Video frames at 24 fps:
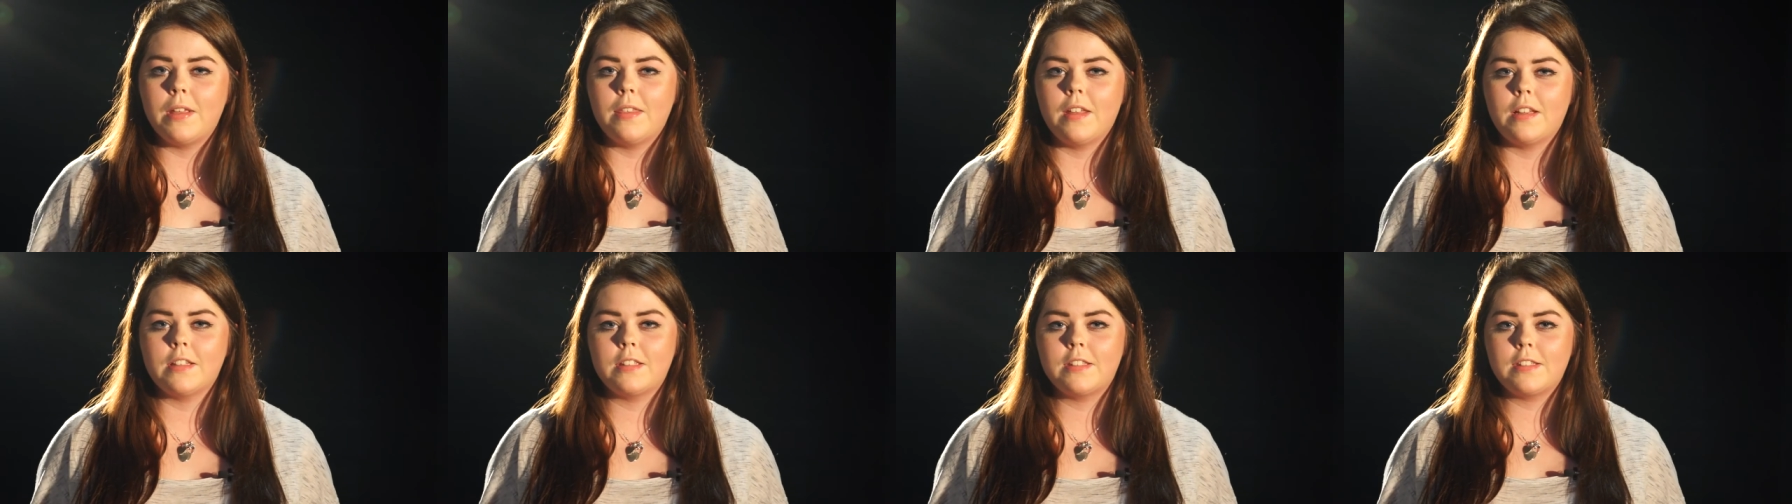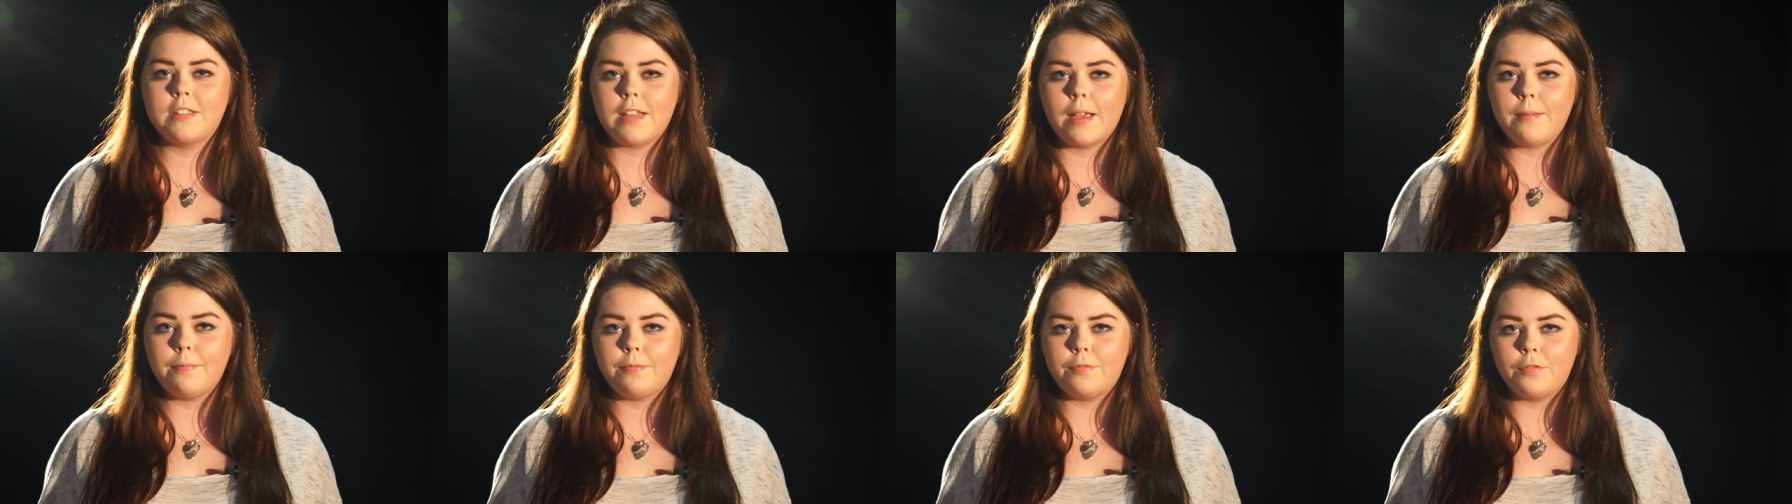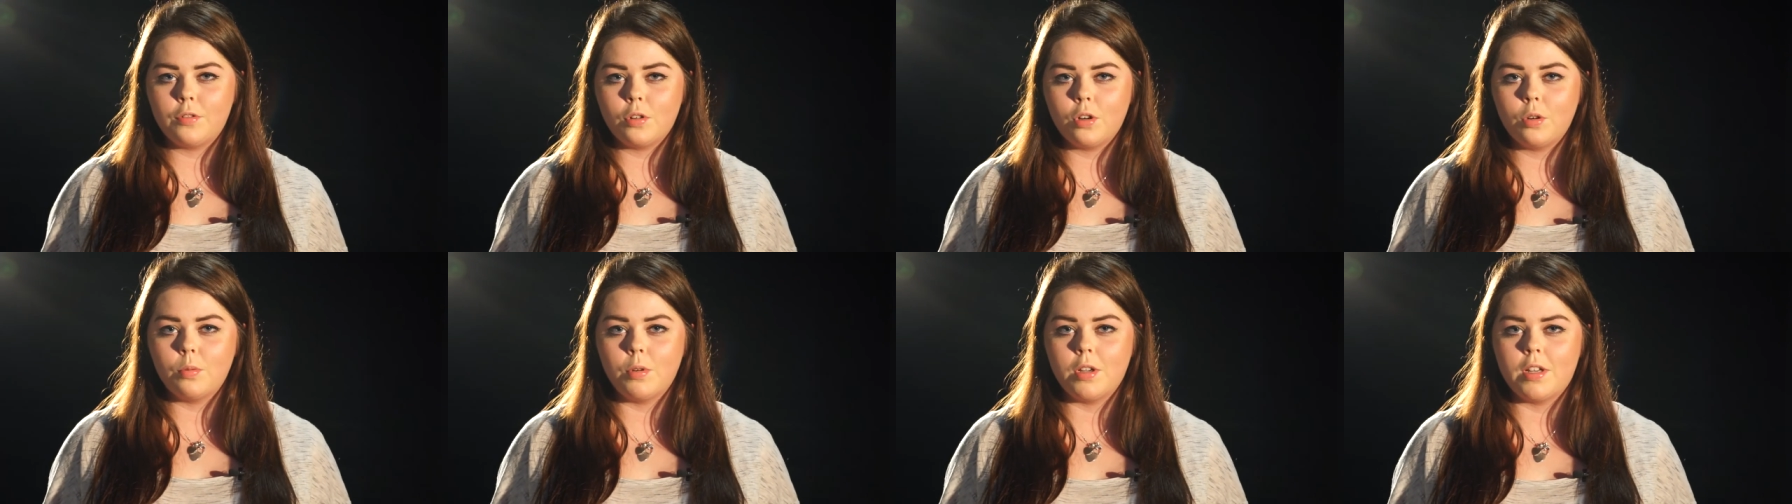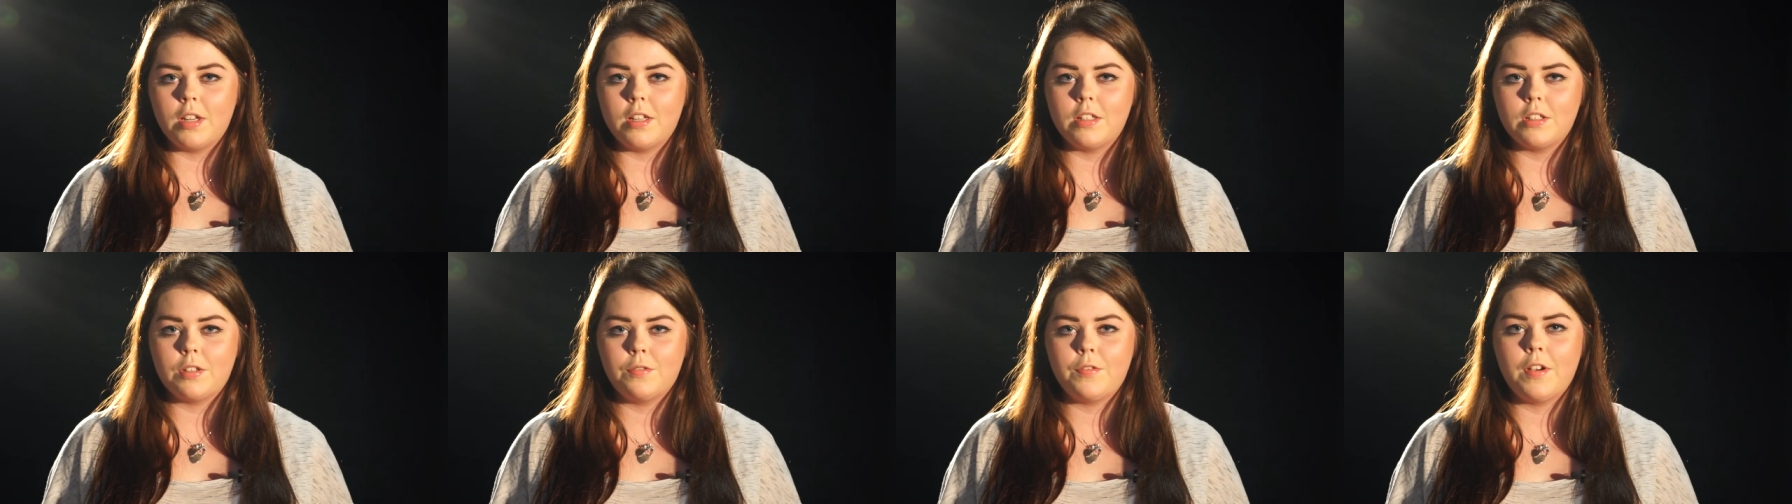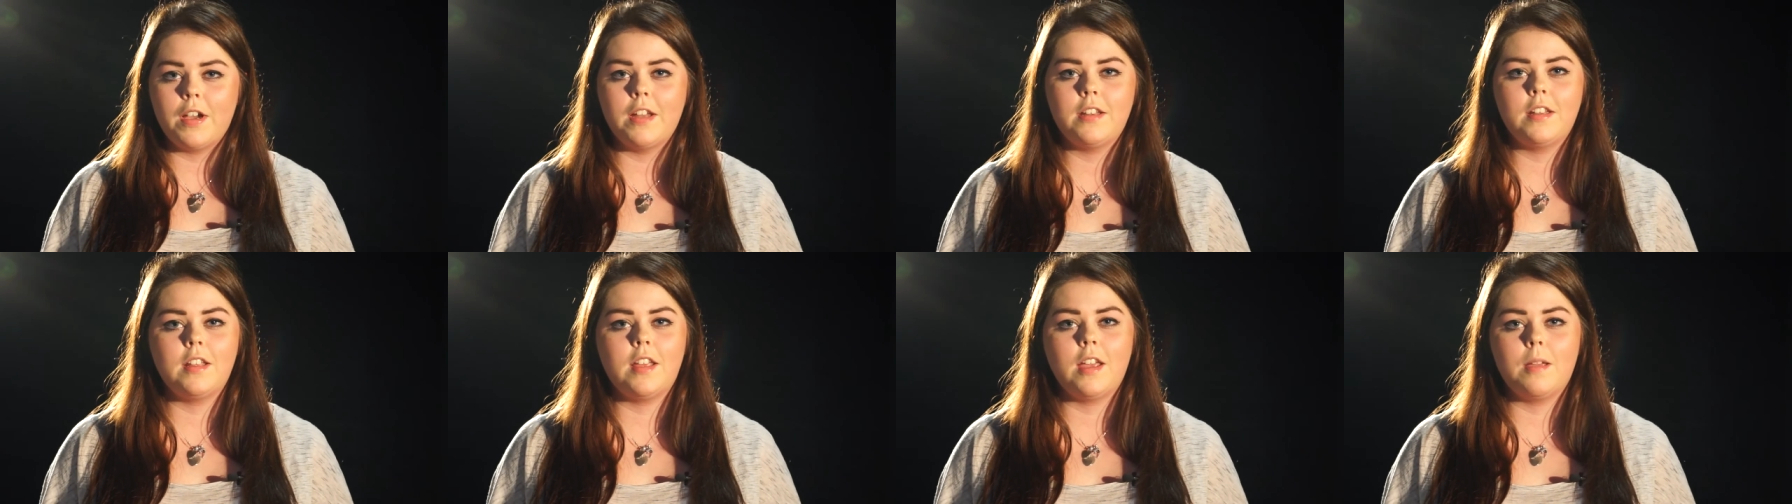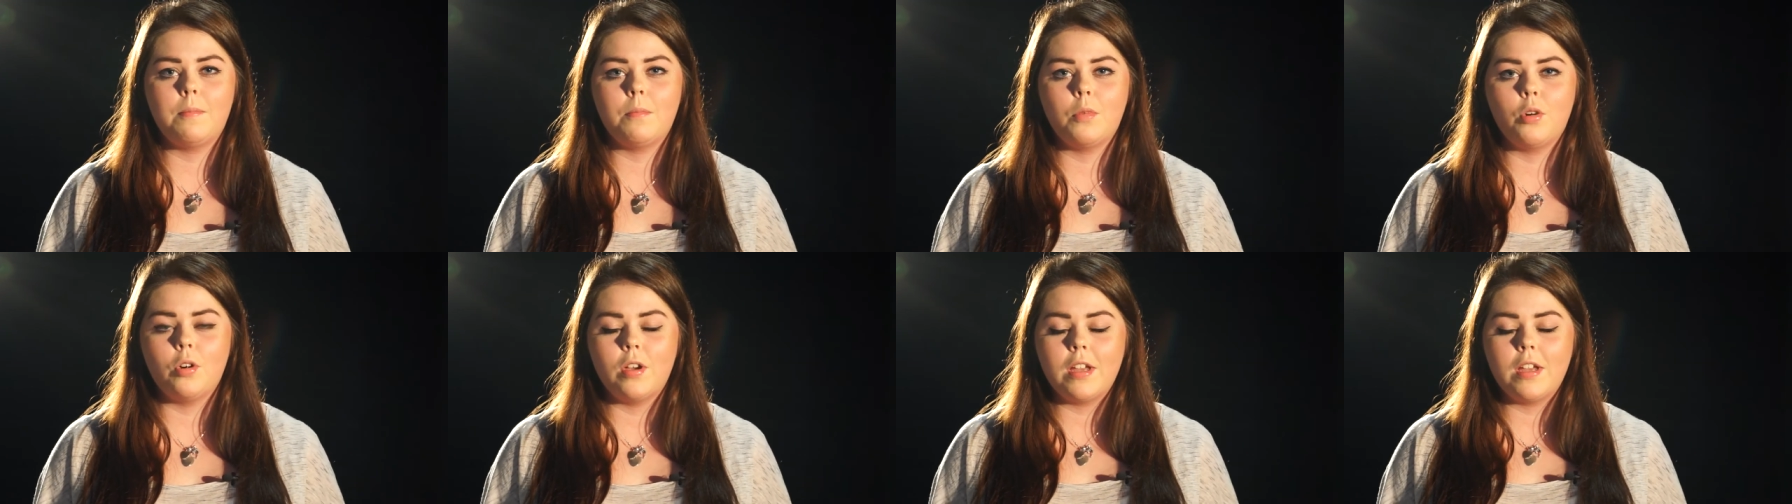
that step forward into finding a more